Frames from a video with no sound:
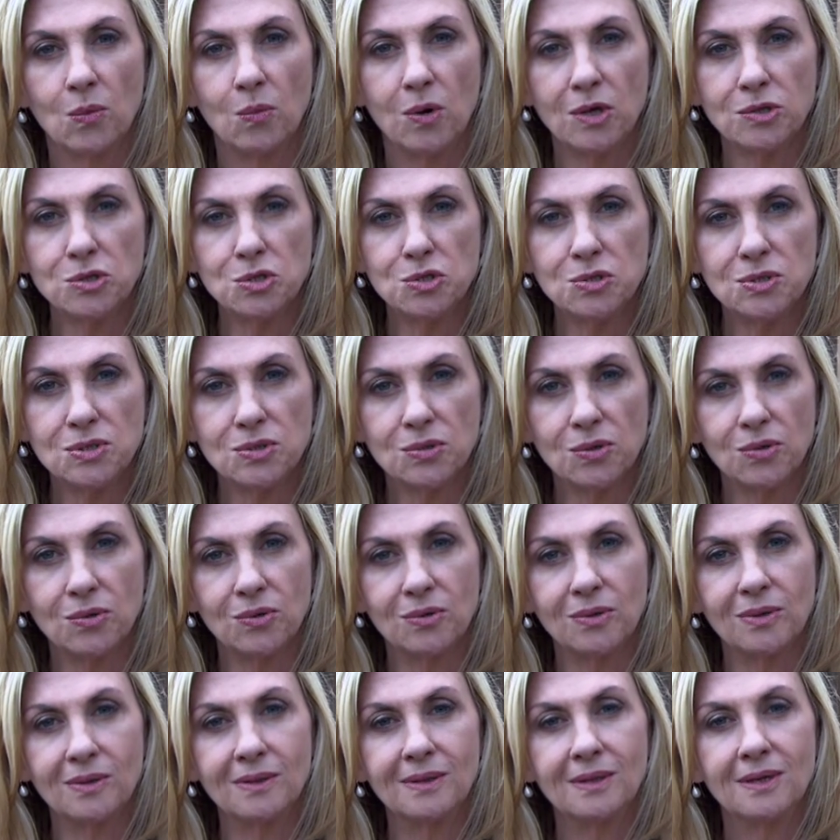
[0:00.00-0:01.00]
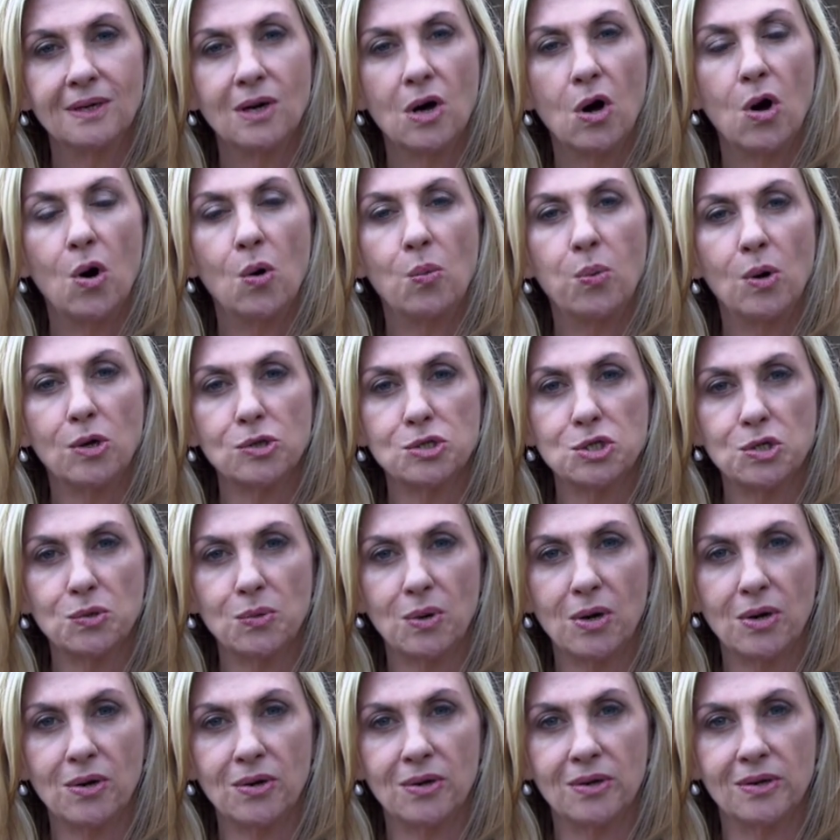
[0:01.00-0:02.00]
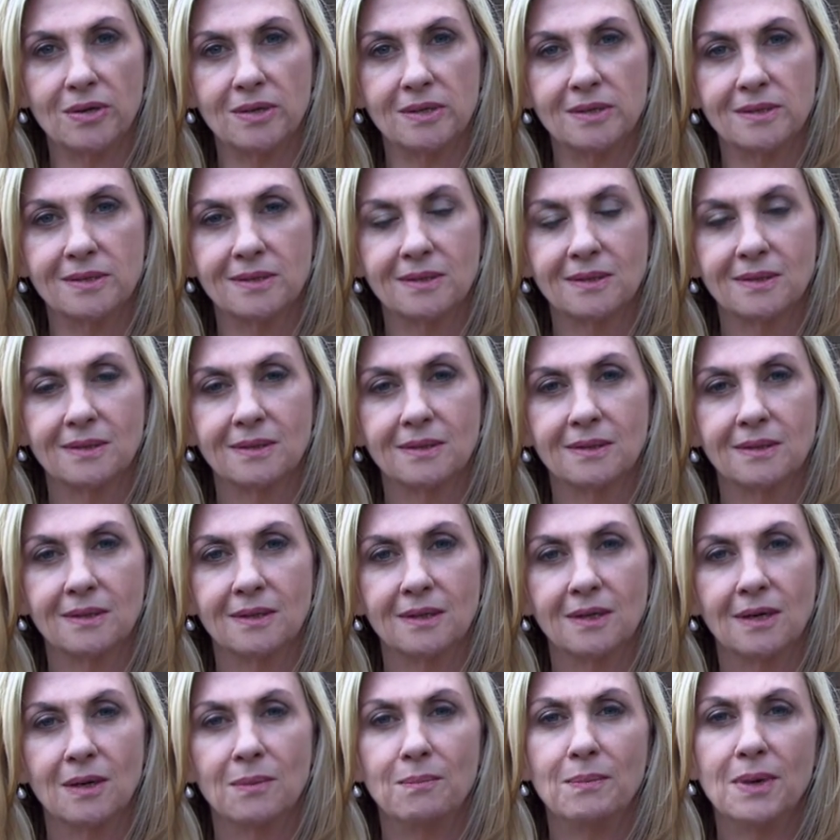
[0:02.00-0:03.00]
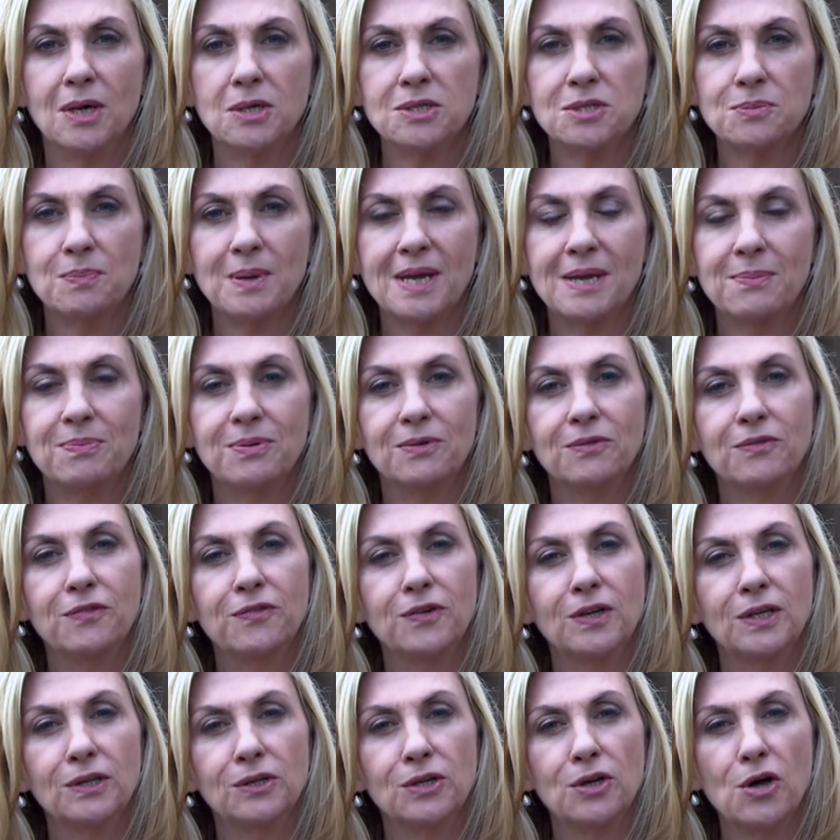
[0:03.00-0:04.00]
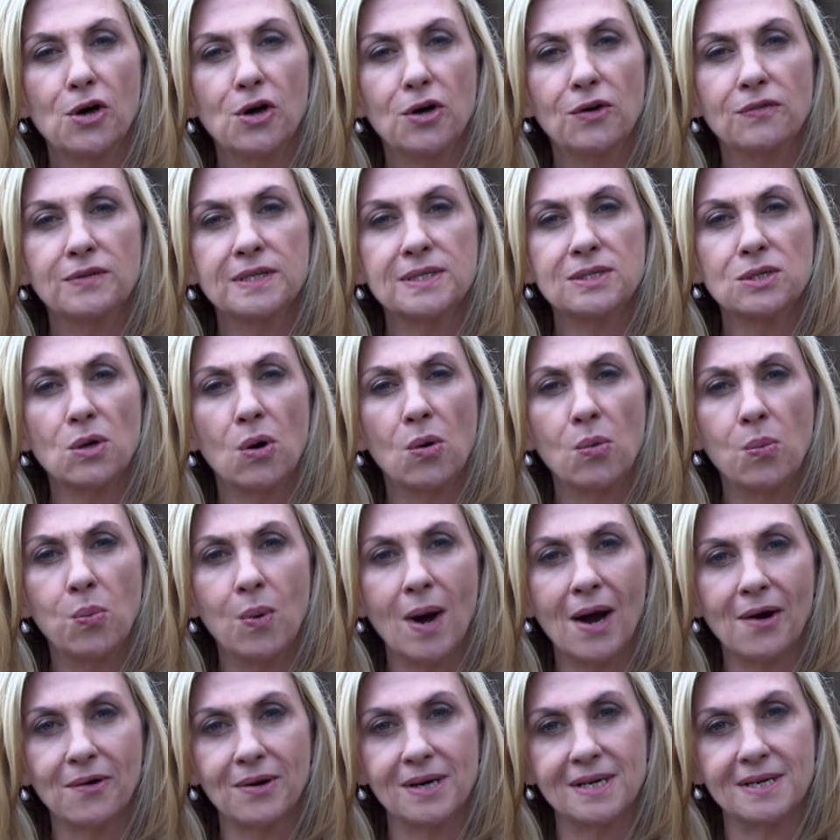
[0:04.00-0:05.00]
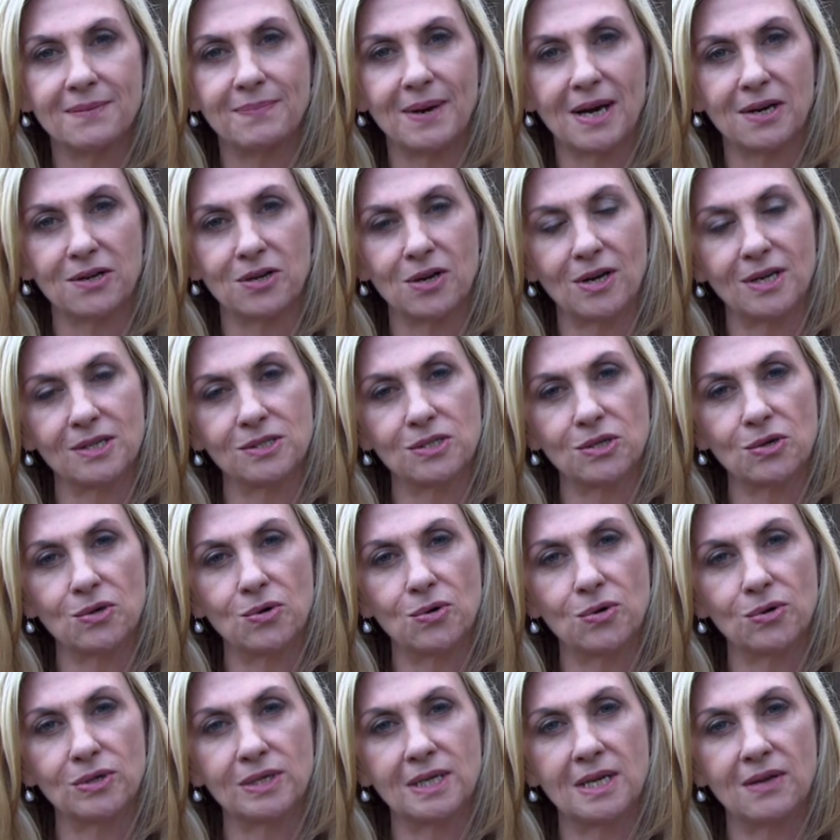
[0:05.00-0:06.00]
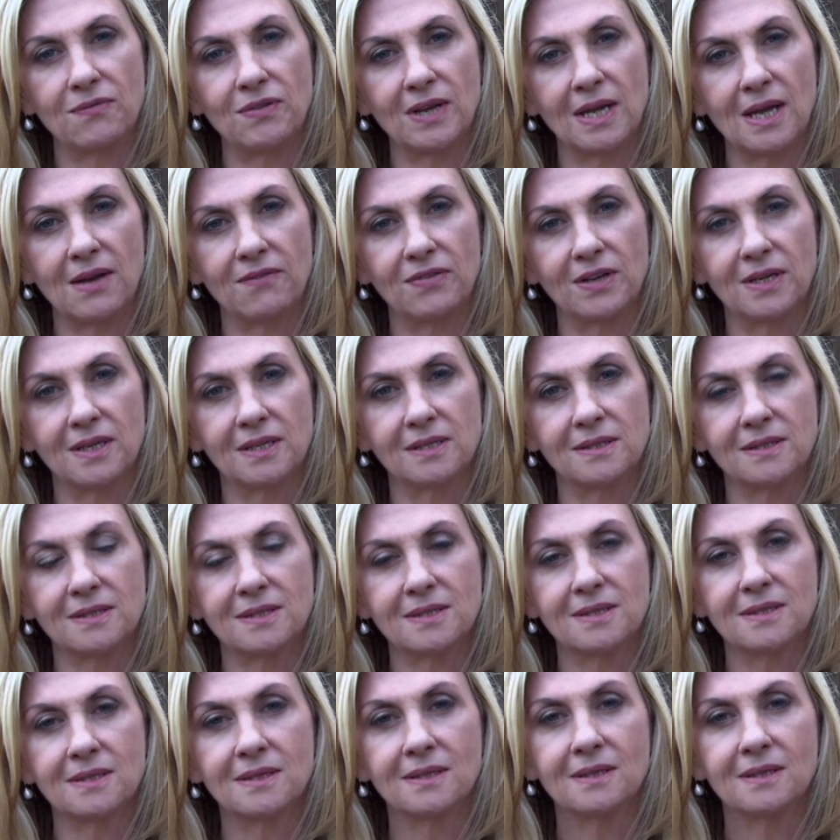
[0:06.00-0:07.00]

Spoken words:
what you saw or what you heard. Most people feel nervous or worried about going to court and giving evidence.